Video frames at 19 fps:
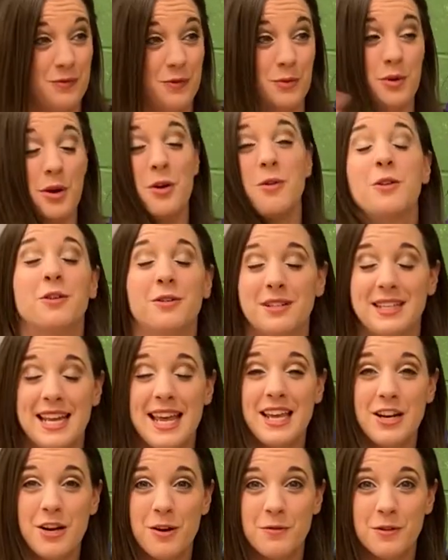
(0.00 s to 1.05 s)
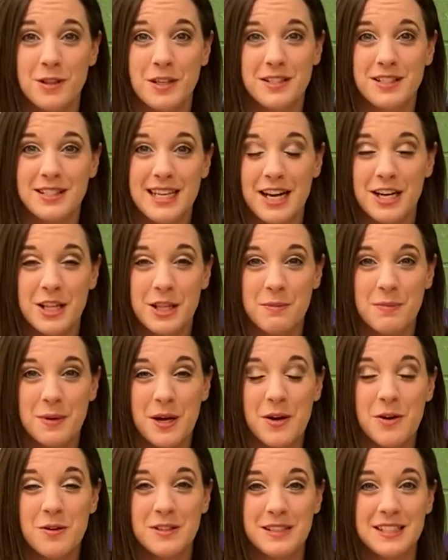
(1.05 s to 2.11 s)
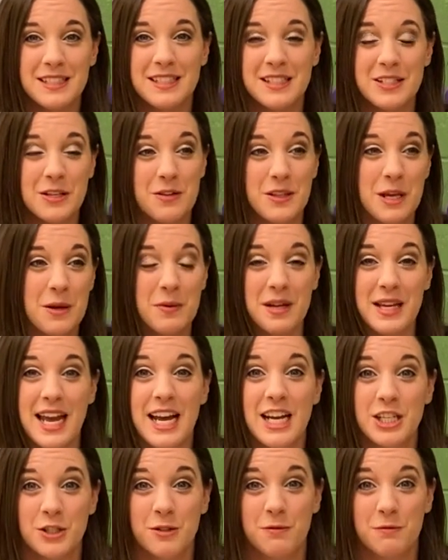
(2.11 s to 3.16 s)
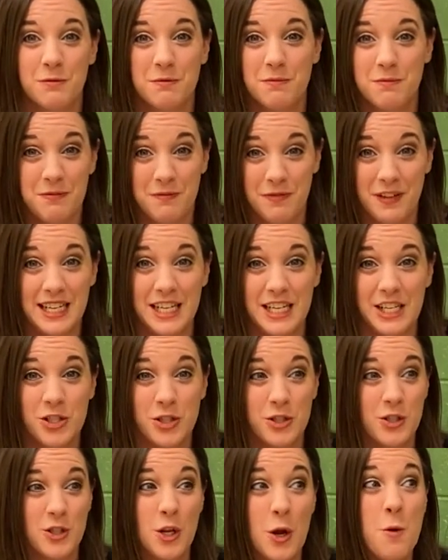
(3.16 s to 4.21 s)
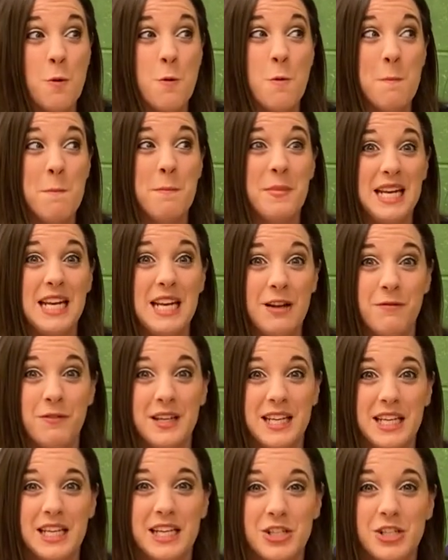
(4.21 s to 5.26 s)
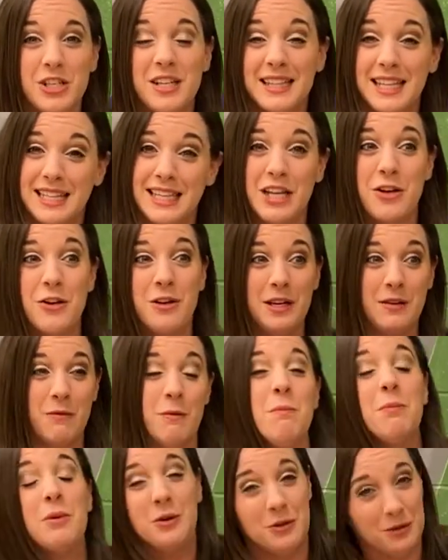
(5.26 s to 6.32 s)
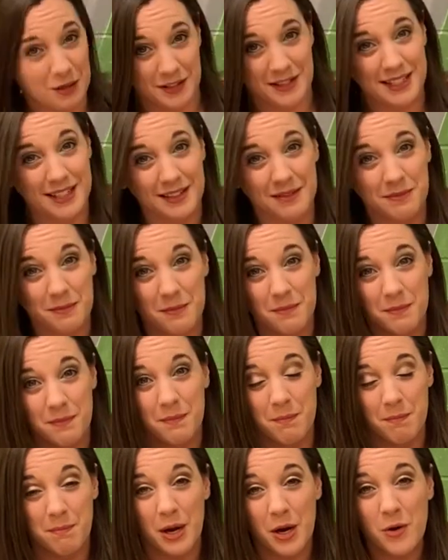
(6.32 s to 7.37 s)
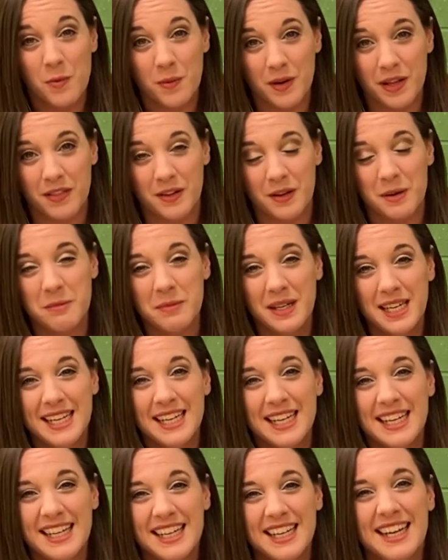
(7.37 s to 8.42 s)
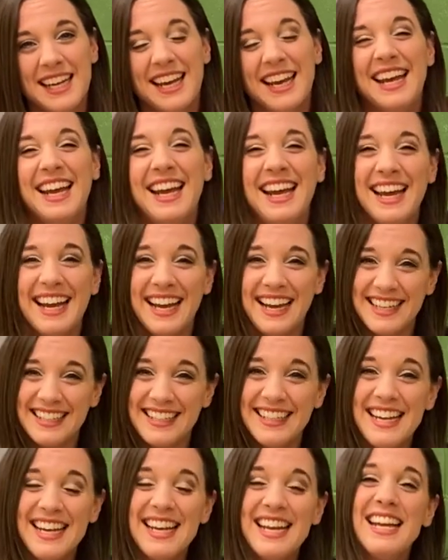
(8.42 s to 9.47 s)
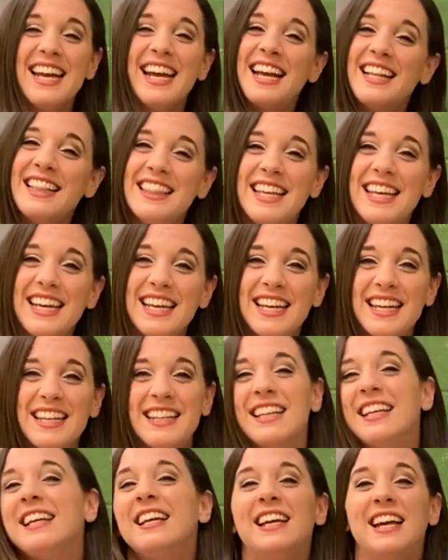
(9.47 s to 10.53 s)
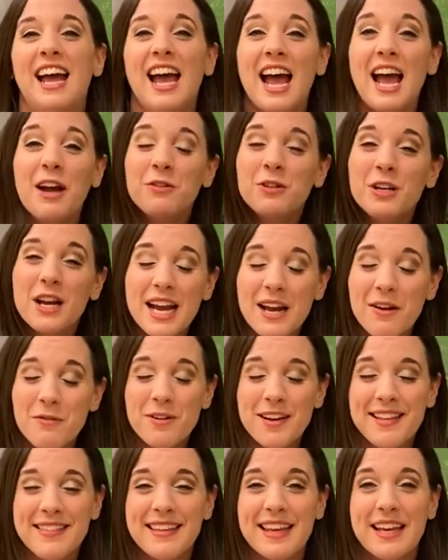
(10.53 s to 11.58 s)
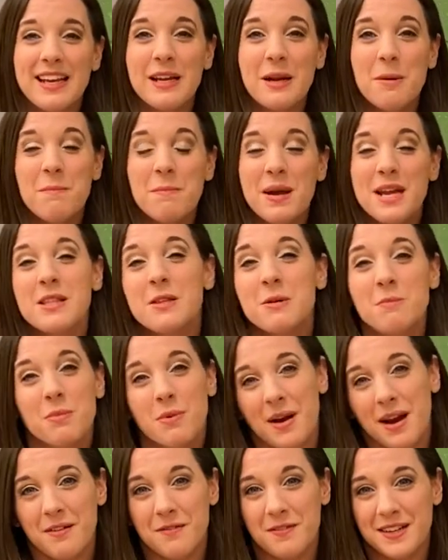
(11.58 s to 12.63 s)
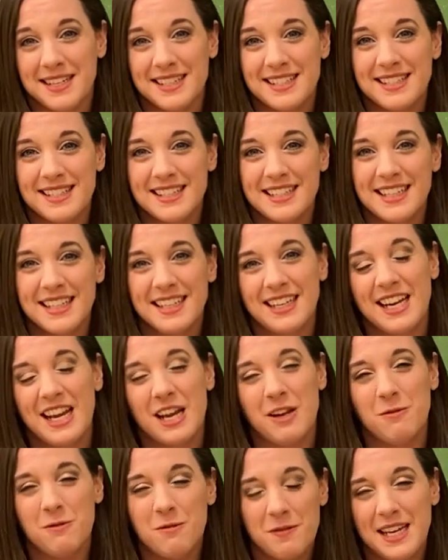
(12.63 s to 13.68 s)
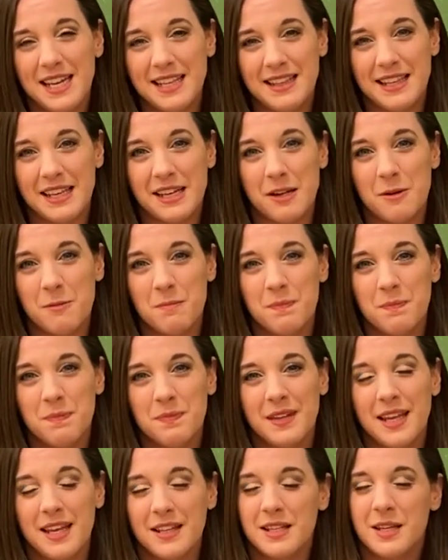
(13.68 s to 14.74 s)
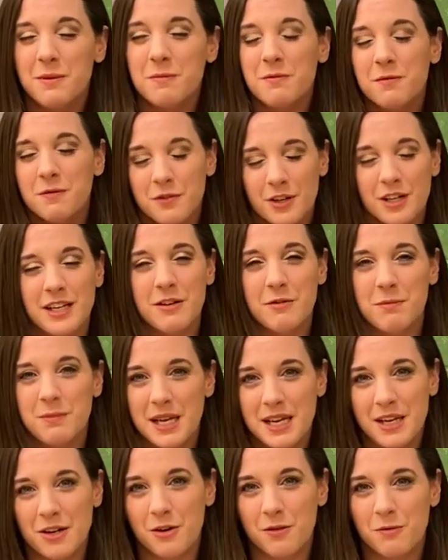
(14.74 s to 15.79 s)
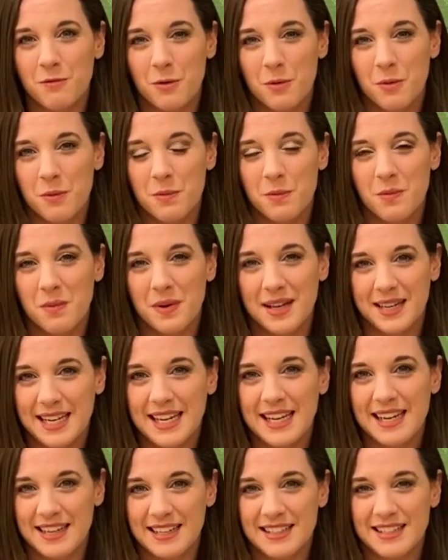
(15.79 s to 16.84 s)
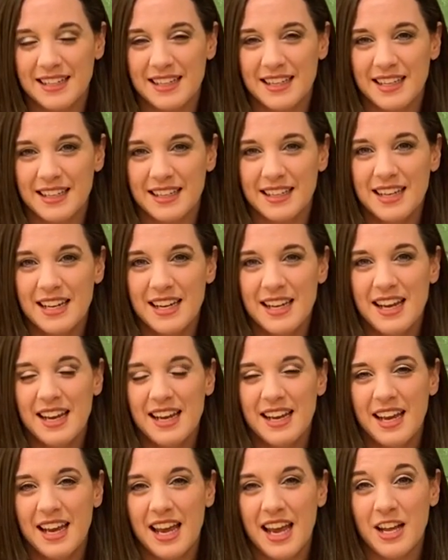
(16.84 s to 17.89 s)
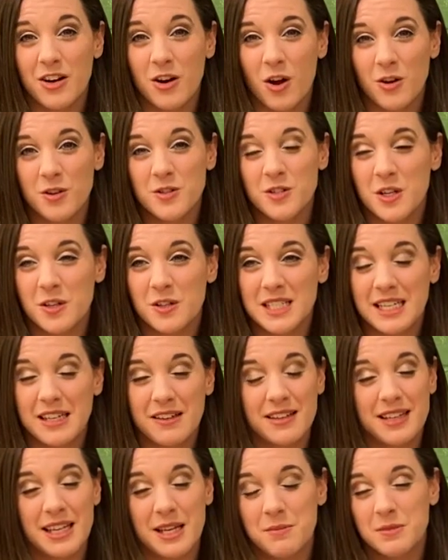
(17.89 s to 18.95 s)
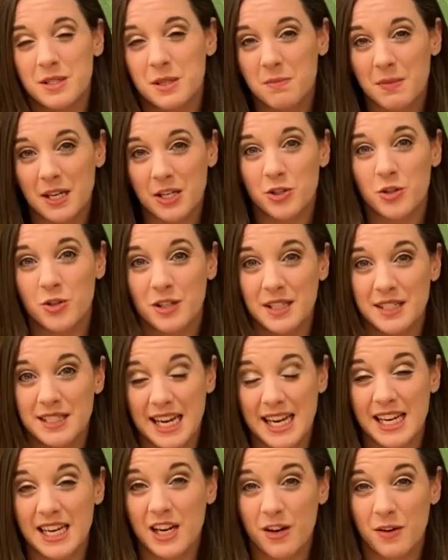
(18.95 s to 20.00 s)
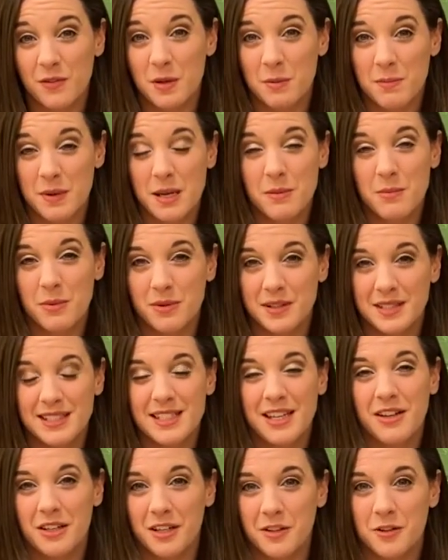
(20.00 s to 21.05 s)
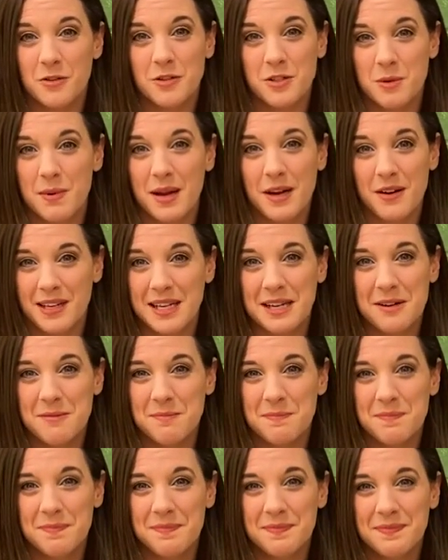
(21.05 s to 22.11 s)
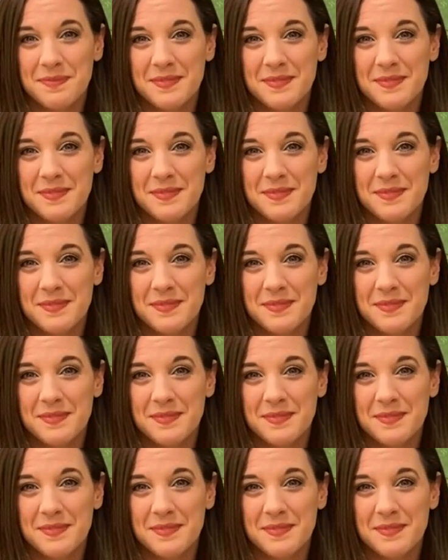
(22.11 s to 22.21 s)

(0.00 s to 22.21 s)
throw their net over the side of the boat, and so they would catch fish, so many fish that they couldn't even pull on the boat with them. And then after everything, make them breakfast and feed them, and then forgive Peter for what he had done, and also telling him to make sure to take care of the people and tell others about him.